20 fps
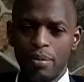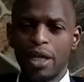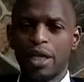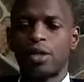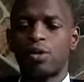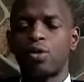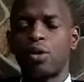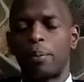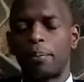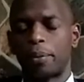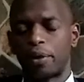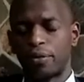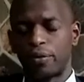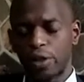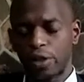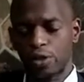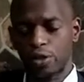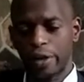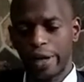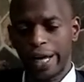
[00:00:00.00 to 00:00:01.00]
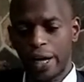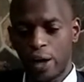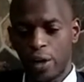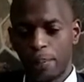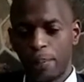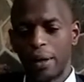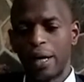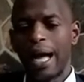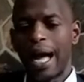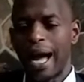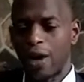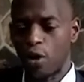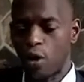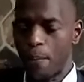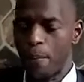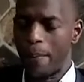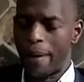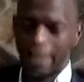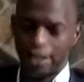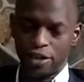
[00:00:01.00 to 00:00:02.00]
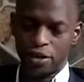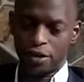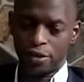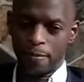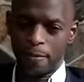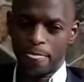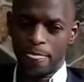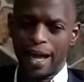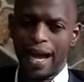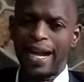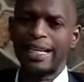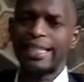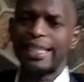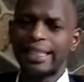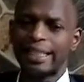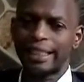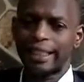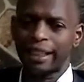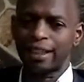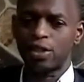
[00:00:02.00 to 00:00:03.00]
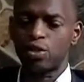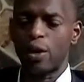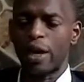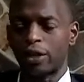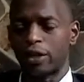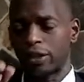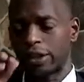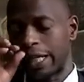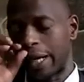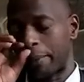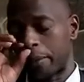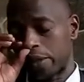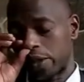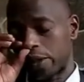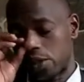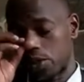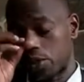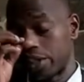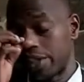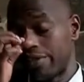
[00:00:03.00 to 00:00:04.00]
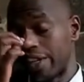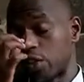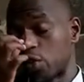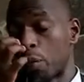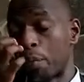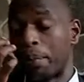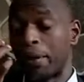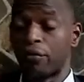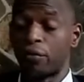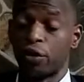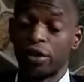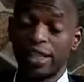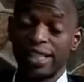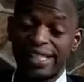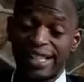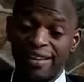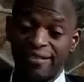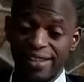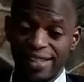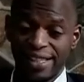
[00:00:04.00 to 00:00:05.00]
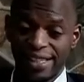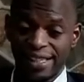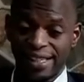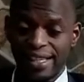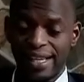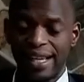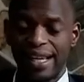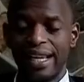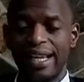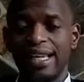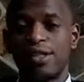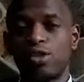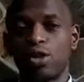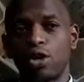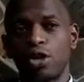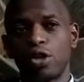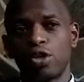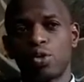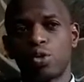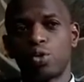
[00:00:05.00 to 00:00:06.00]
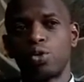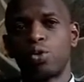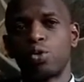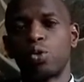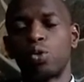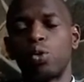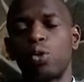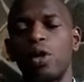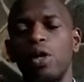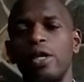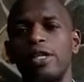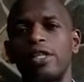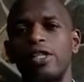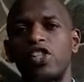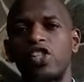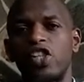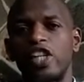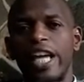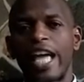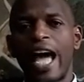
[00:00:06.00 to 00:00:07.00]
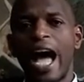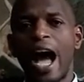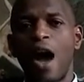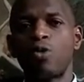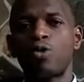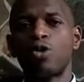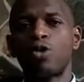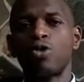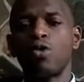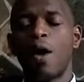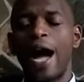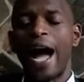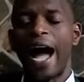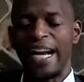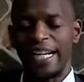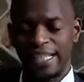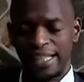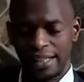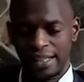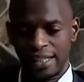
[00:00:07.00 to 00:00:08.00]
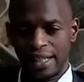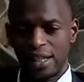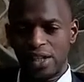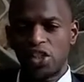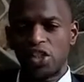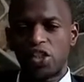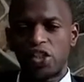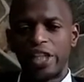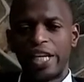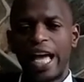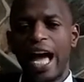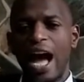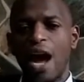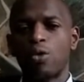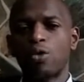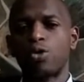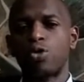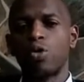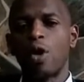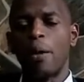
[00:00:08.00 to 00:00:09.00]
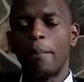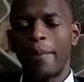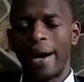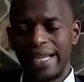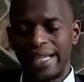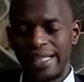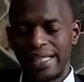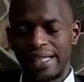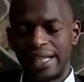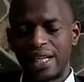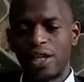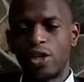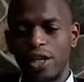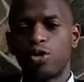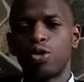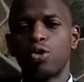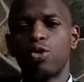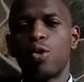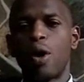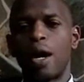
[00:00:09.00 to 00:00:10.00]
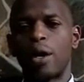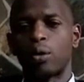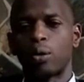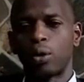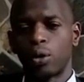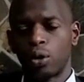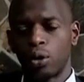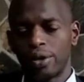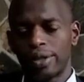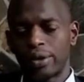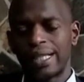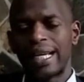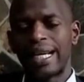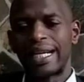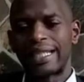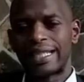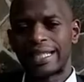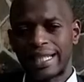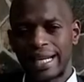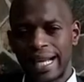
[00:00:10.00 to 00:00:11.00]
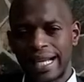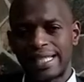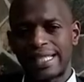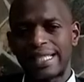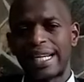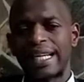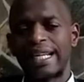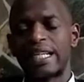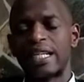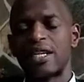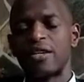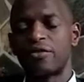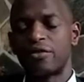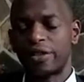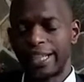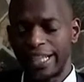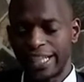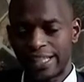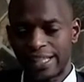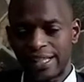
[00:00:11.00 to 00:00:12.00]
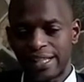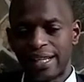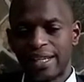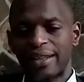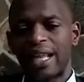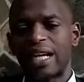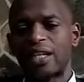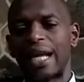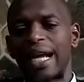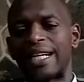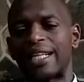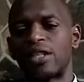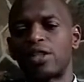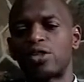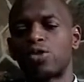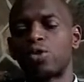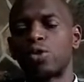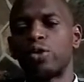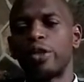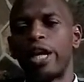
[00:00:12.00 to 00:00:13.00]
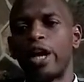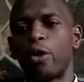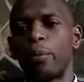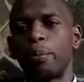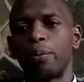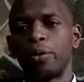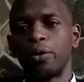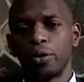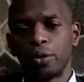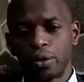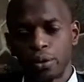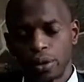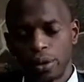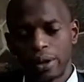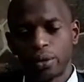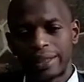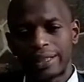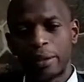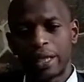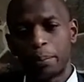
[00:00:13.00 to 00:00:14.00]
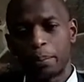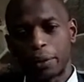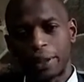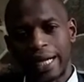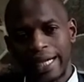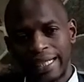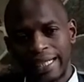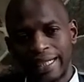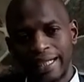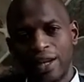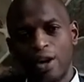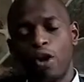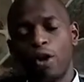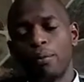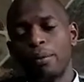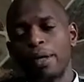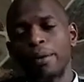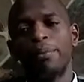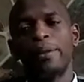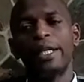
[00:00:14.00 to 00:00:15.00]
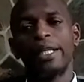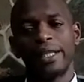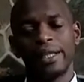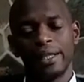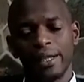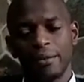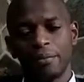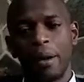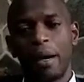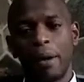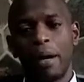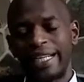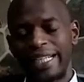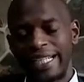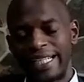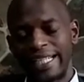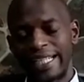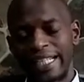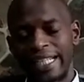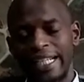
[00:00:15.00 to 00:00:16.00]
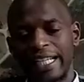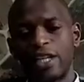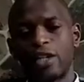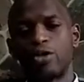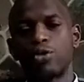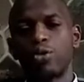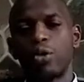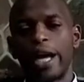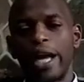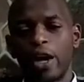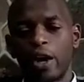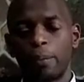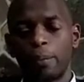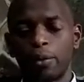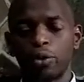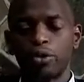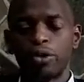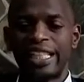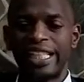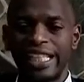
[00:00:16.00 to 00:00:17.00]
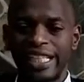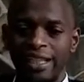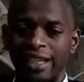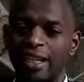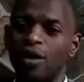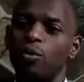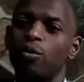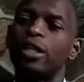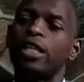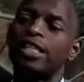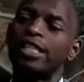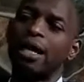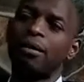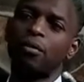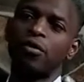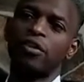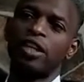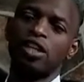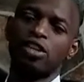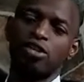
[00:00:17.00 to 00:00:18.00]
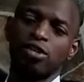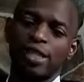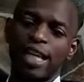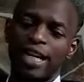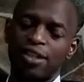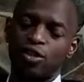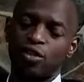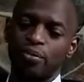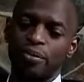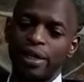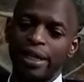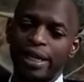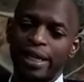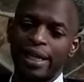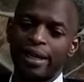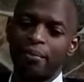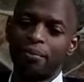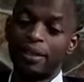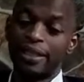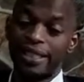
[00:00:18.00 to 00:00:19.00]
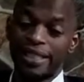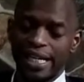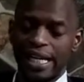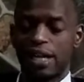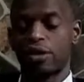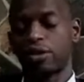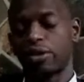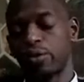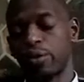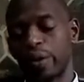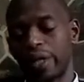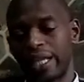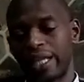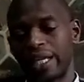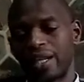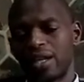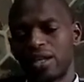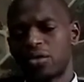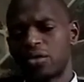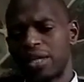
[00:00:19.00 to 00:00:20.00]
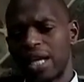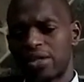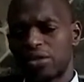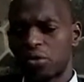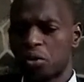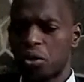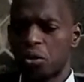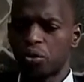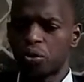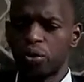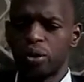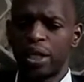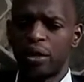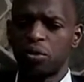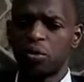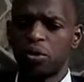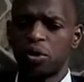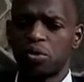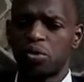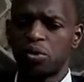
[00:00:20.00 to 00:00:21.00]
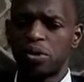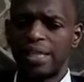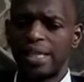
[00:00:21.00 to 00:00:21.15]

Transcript: Make your professional help a companion. And in case you are not in a position even to pay for these services, it's always good to share out your heart, share out your mind to your close, trusted friends. That at least will help you temporarily or maybe permanently to help you deal with some of the issues that you may be struggling with. So just to conclude, I wish to